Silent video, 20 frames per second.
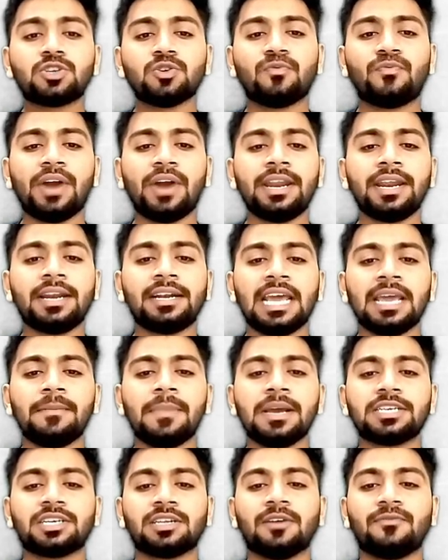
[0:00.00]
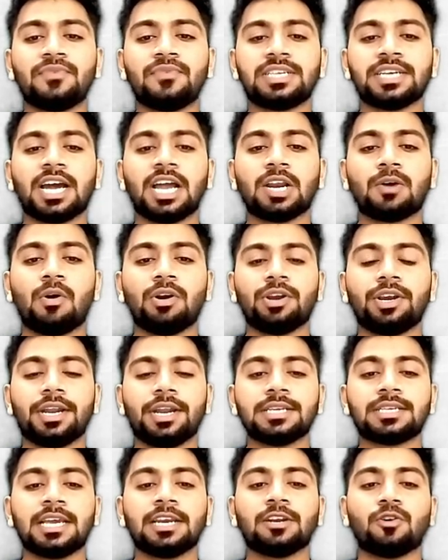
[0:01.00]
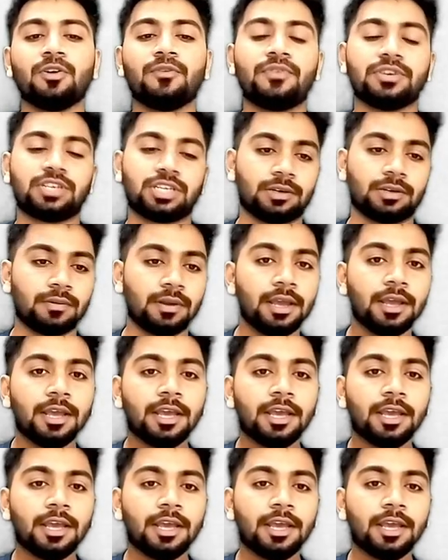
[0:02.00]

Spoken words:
to finding dimension of physical quantities and coefficient.